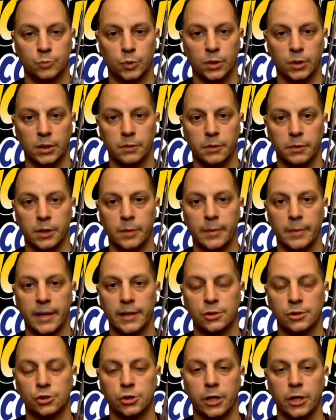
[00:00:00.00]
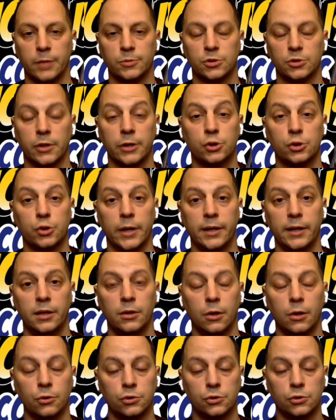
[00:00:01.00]
really, really bad shape. So I
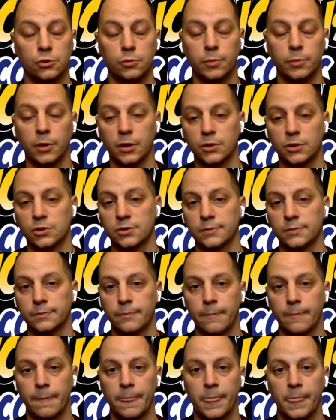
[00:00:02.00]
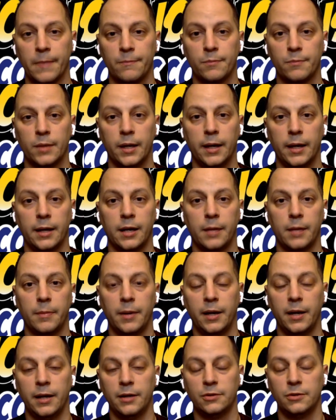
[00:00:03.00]
traded those two books, and I
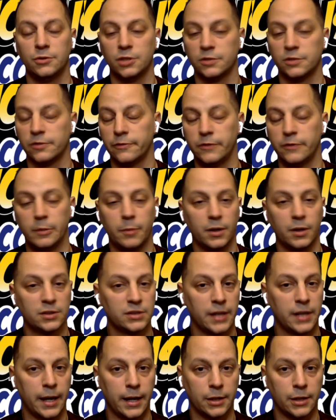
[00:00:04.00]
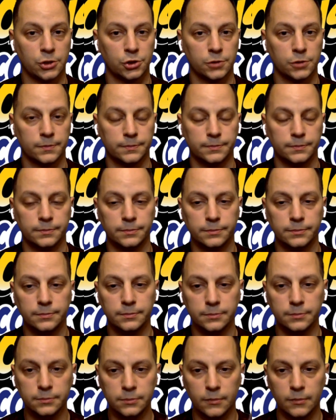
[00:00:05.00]
paid just $50 cash
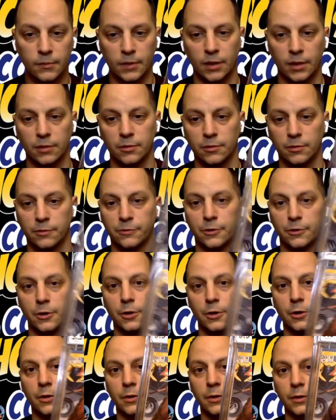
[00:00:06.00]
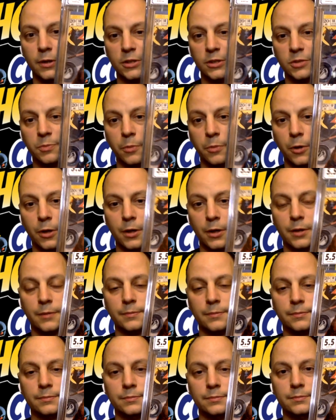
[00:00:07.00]
for this book.
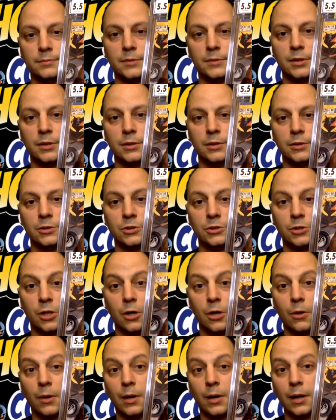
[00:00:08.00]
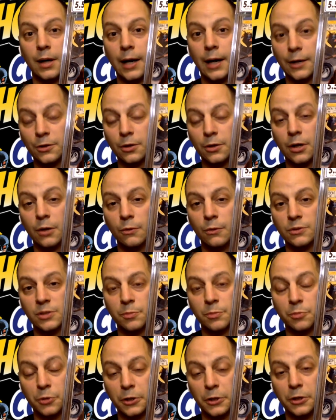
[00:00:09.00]
So I thought it was
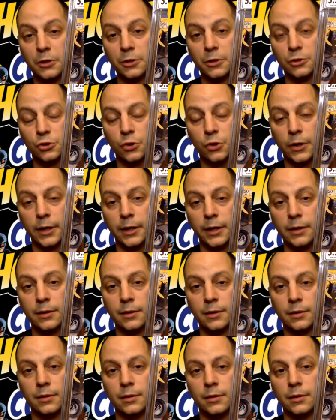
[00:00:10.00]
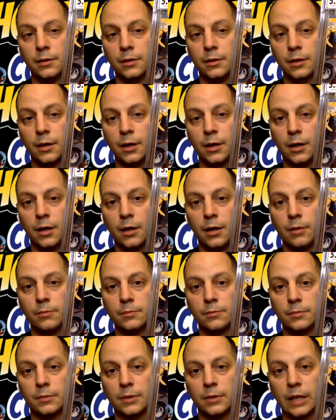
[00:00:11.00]
a pretty good trade.
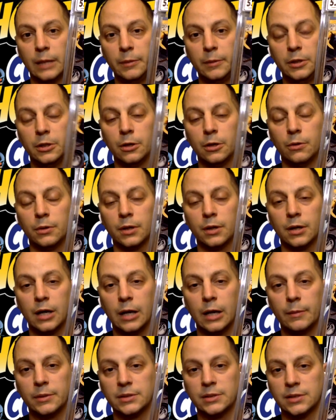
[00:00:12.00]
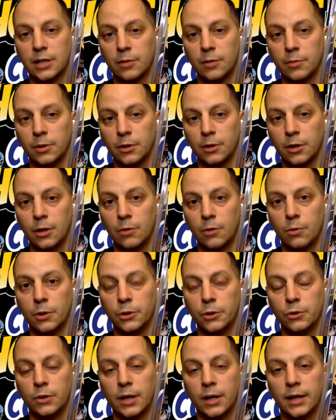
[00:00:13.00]
Let me know in the comments down below
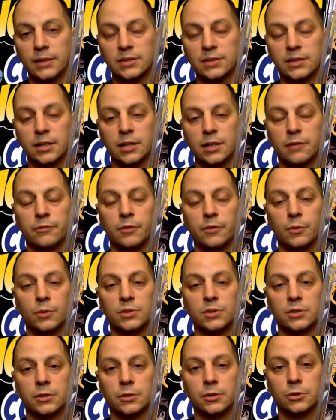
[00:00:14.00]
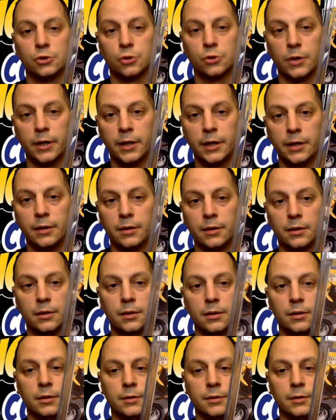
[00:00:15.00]
what you guys think, if it was a good trade.